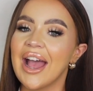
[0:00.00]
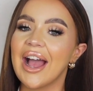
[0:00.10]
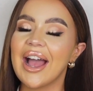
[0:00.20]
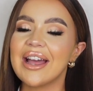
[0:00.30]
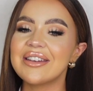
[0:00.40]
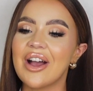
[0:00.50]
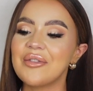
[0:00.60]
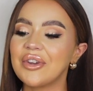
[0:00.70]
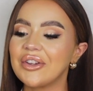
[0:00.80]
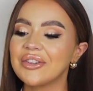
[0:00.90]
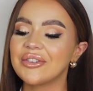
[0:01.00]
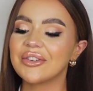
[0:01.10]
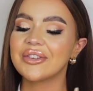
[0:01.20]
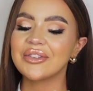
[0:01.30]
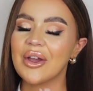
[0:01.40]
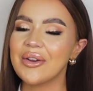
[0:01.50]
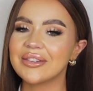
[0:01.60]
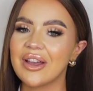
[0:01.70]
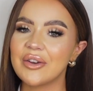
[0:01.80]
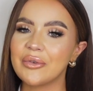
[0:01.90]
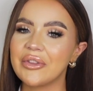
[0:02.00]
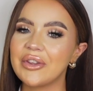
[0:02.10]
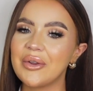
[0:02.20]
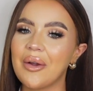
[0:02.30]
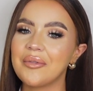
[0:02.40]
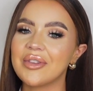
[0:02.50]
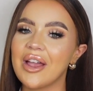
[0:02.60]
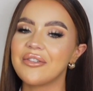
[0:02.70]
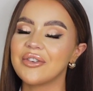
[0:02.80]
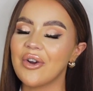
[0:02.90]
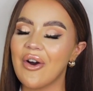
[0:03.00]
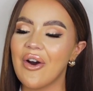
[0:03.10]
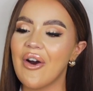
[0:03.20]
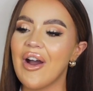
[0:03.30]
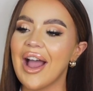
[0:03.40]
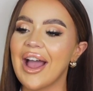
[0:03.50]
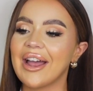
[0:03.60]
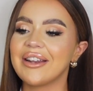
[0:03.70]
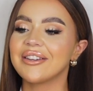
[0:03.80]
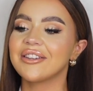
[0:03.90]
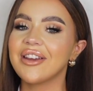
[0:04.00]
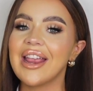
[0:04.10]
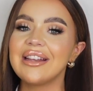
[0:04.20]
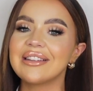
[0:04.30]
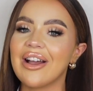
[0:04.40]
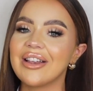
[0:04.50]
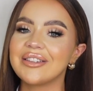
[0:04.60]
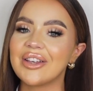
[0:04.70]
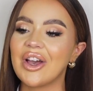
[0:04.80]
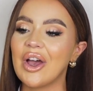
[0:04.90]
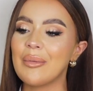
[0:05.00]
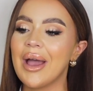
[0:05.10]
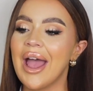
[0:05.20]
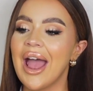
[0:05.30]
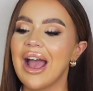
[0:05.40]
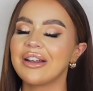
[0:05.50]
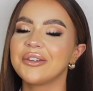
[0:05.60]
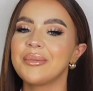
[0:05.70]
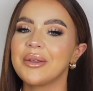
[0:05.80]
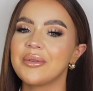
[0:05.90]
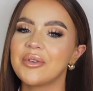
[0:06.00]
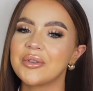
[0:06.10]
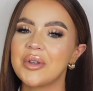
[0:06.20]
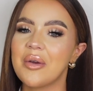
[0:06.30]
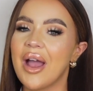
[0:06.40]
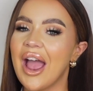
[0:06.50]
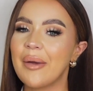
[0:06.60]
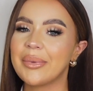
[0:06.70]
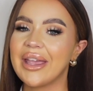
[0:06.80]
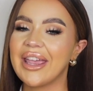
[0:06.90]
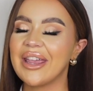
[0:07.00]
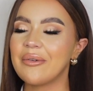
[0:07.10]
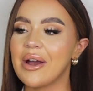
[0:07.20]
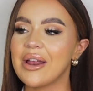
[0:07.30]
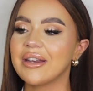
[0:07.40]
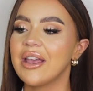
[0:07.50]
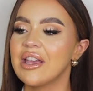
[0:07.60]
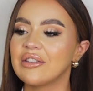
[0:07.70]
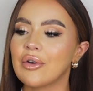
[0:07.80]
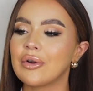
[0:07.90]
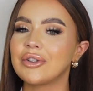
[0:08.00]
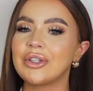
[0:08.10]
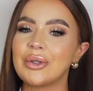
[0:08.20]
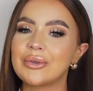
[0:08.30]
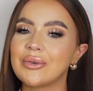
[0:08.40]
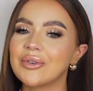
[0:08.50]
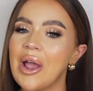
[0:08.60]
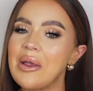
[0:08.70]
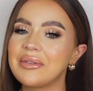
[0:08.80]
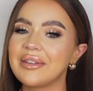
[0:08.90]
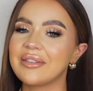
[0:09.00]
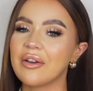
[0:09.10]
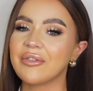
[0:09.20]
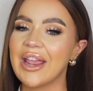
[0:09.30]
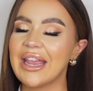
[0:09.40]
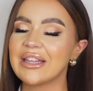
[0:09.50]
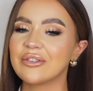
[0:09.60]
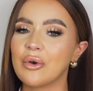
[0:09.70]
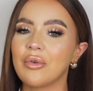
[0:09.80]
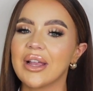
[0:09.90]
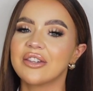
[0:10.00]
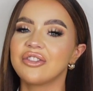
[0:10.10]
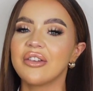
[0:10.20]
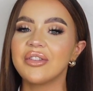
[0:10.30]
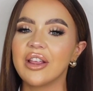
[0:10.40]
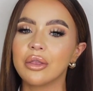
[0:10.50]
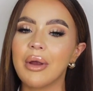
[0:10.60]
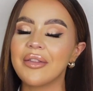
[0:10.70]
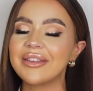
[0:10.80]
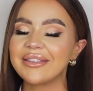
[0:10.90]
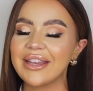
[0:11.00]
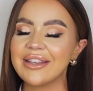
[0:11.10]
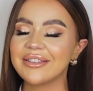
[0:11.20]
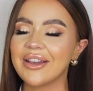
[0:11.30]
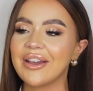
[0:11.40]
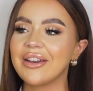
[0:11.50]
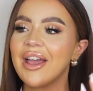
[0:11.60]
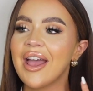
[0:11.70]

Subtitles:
and I'm just so excited with the new items that I've got, and Shane's item, and it just makes me feel so happy when you've got new sort of cozy stuff in, sort of like shifting throughout the season.